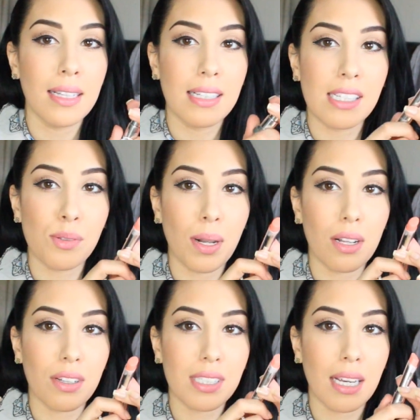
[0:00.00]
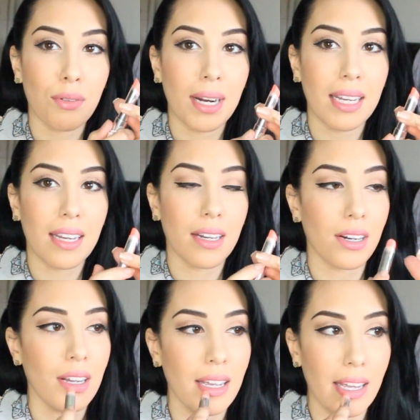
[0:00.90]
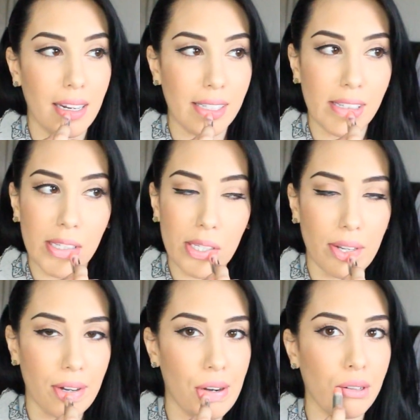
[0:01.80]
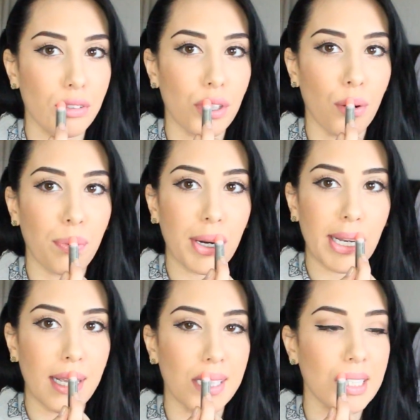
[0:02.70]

This is what it looks like right here. It is so, so pretty.